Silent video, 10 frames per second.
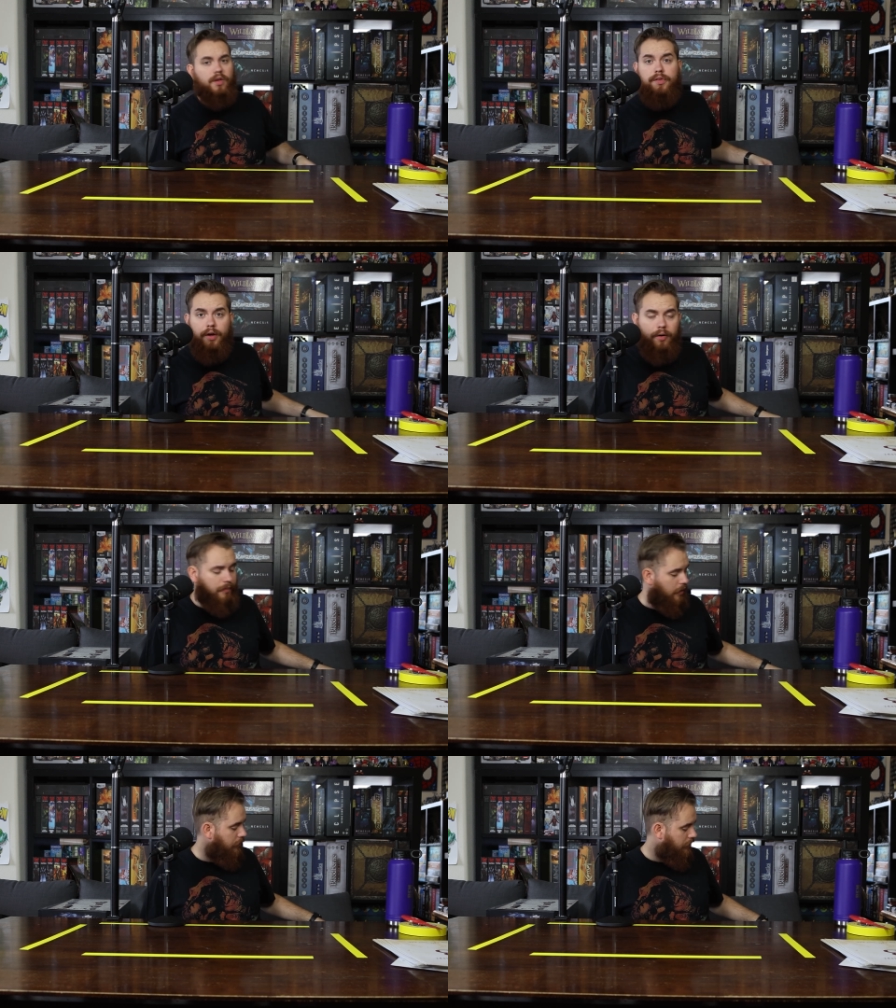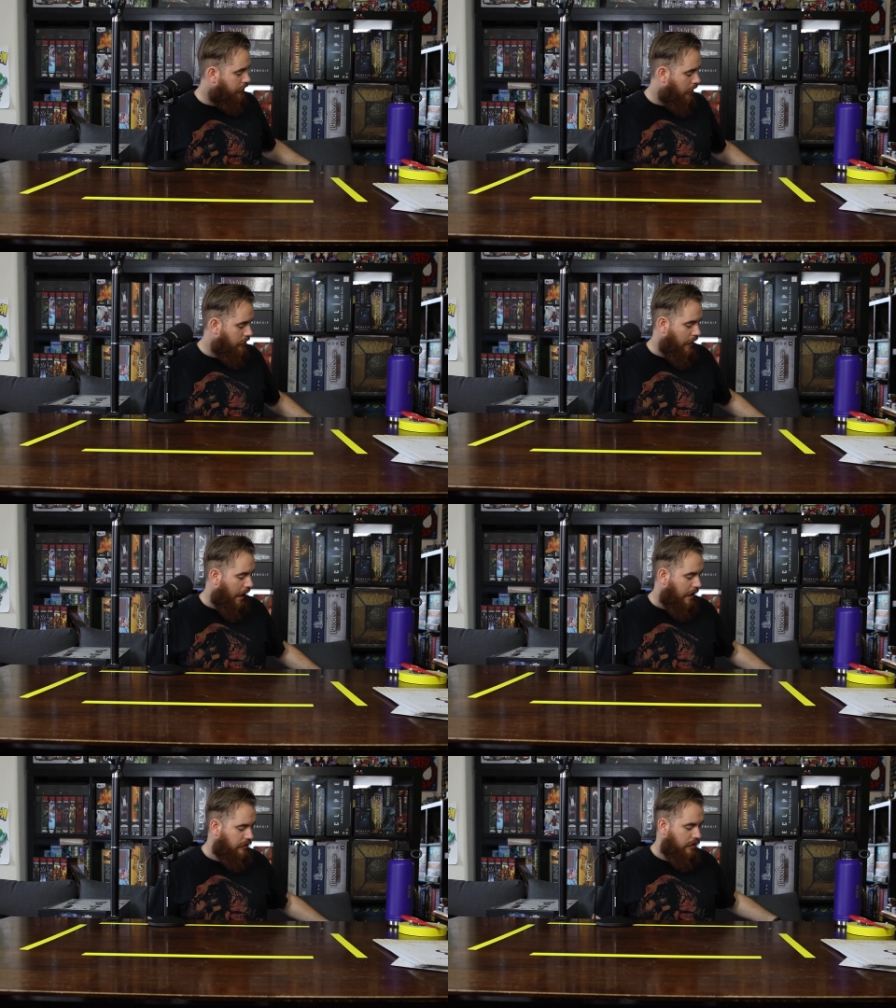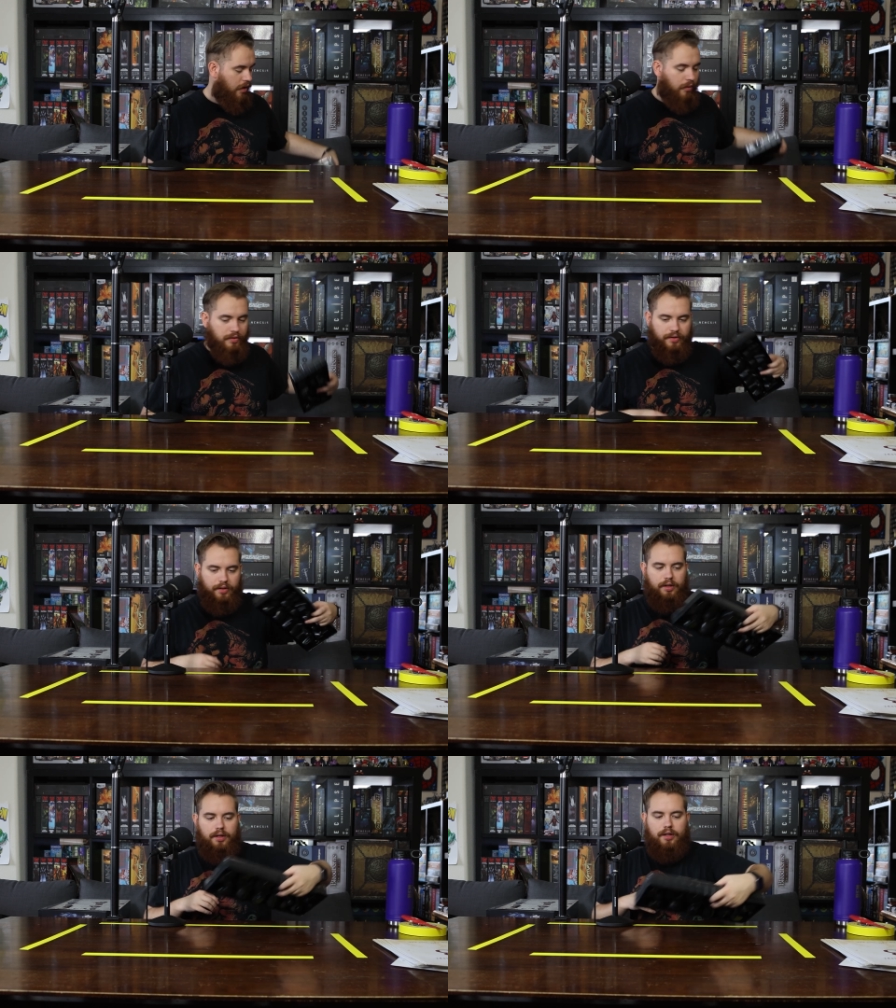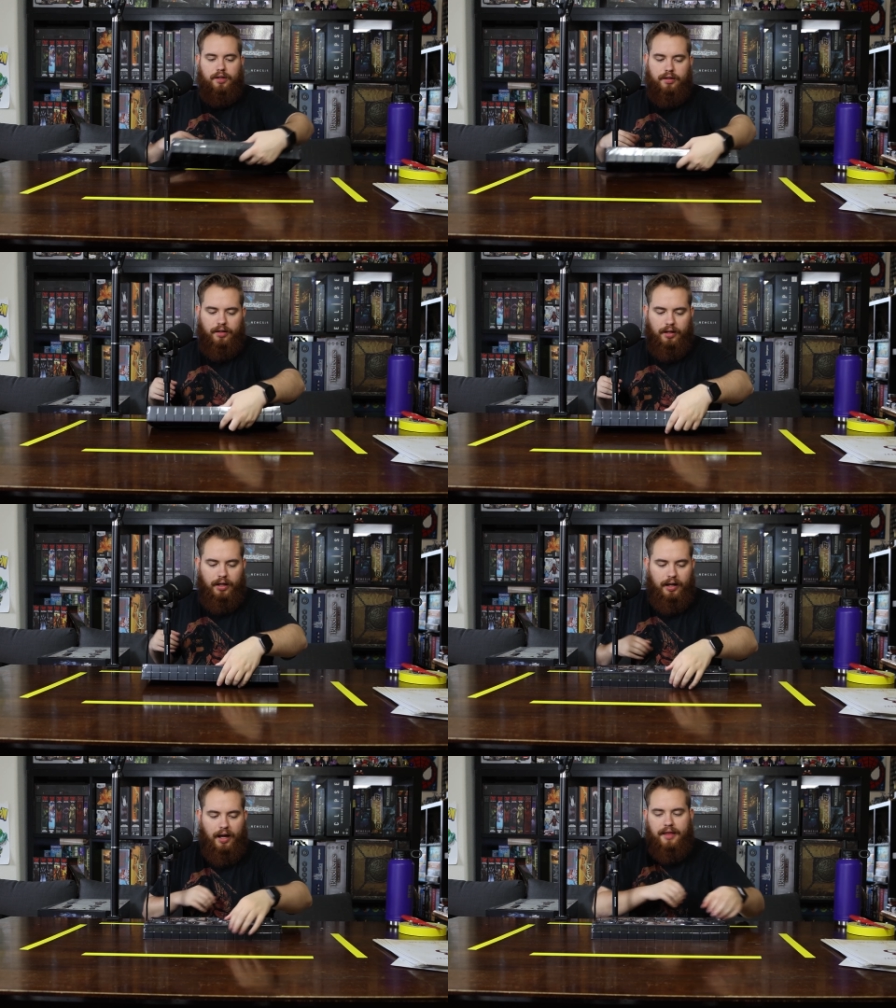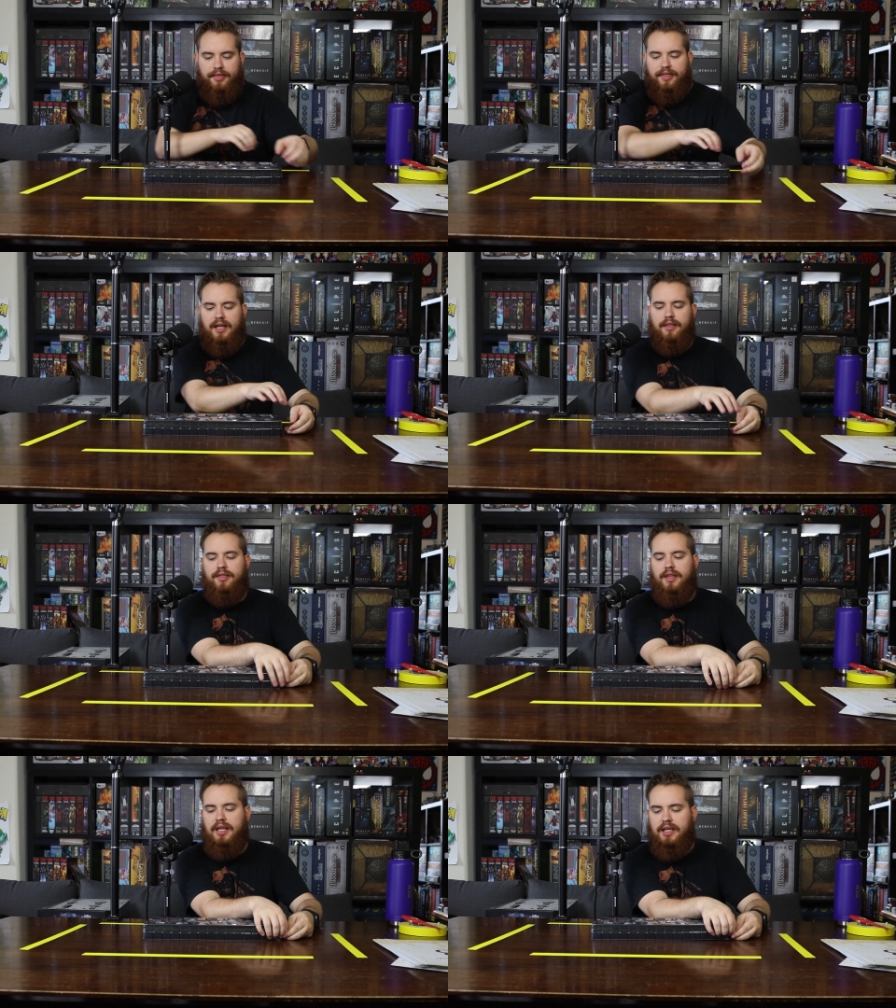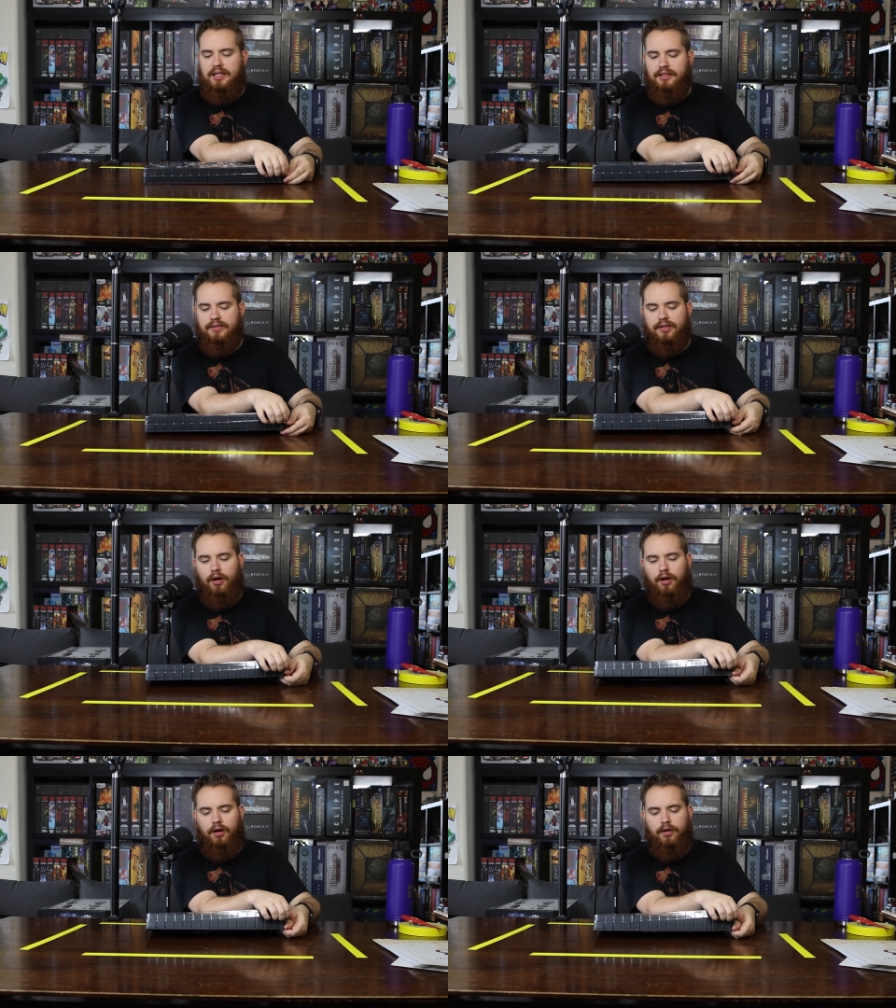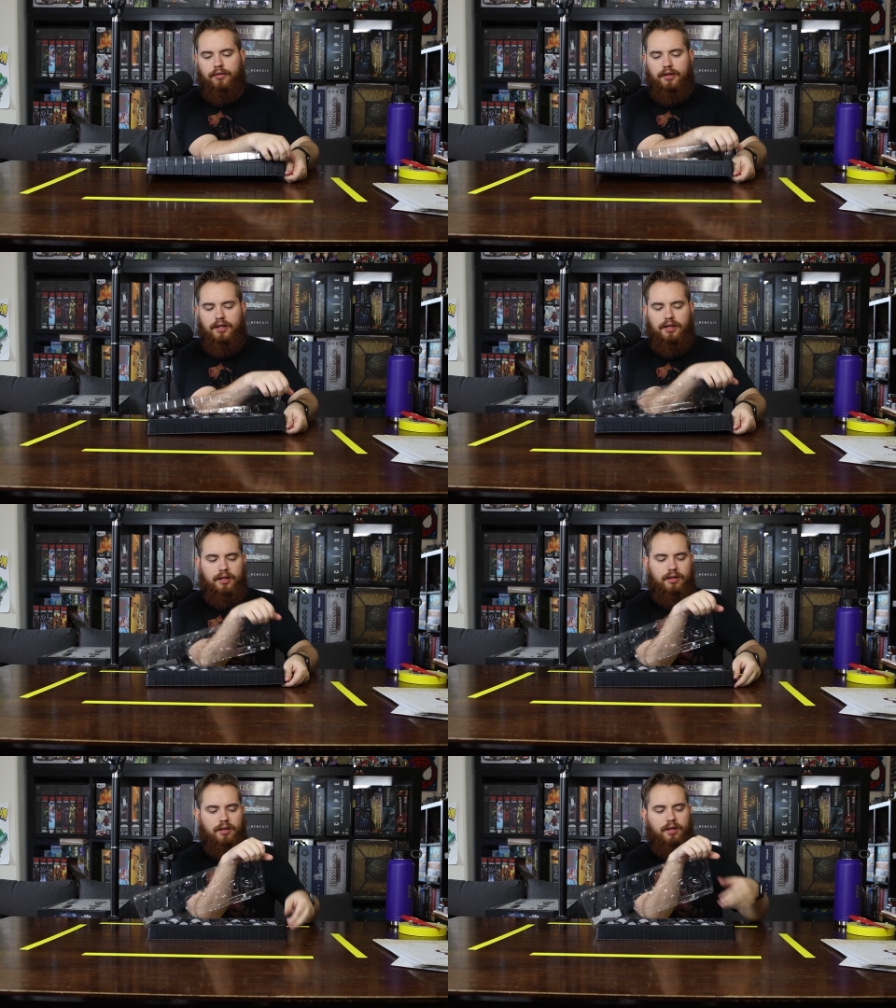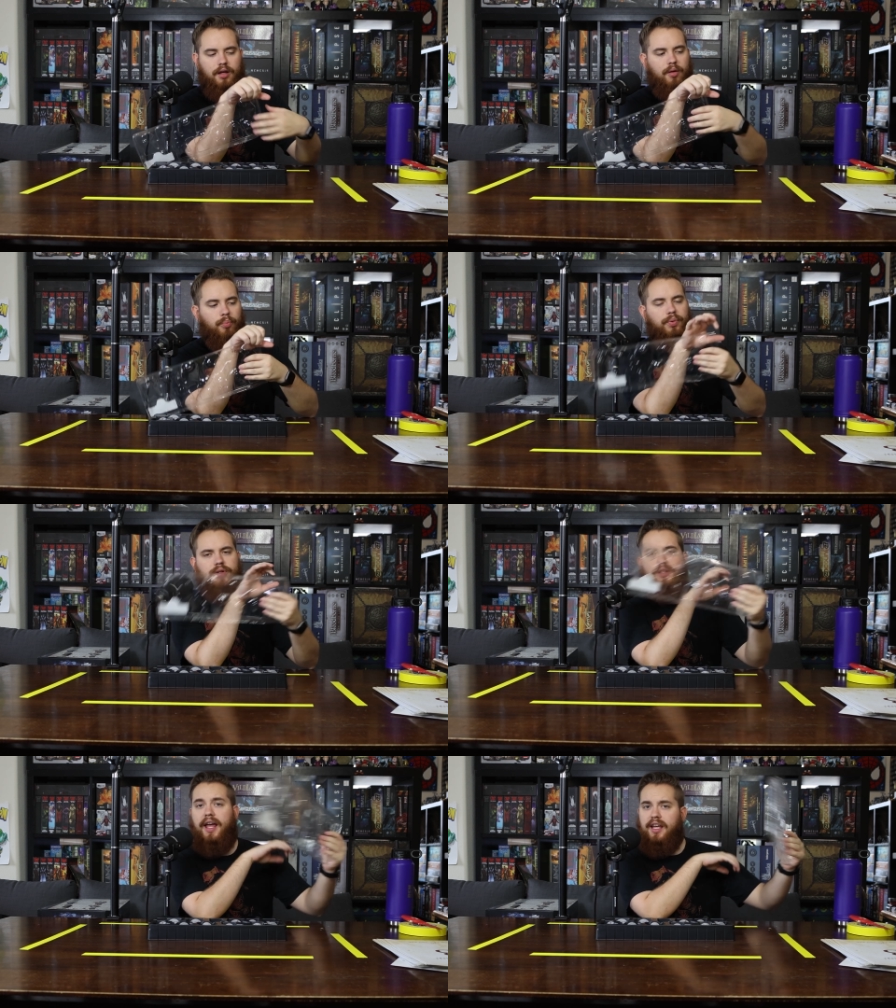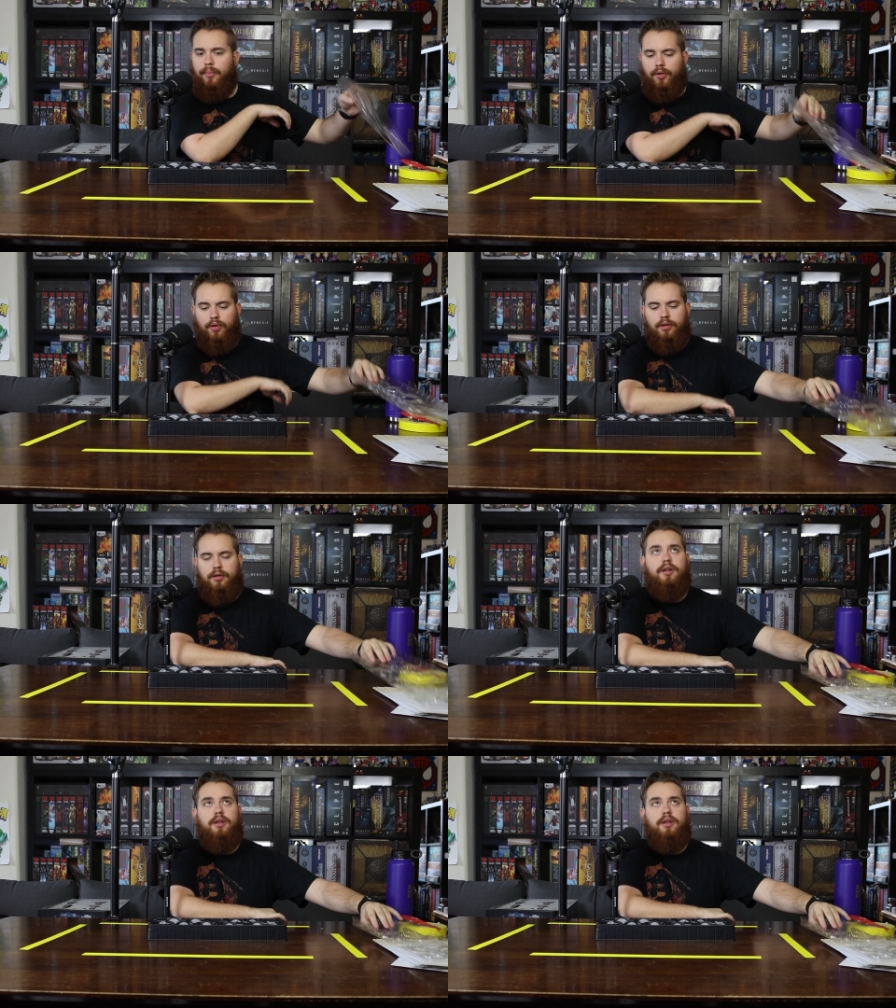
so there's there's that to note. Uh, I think these are the playable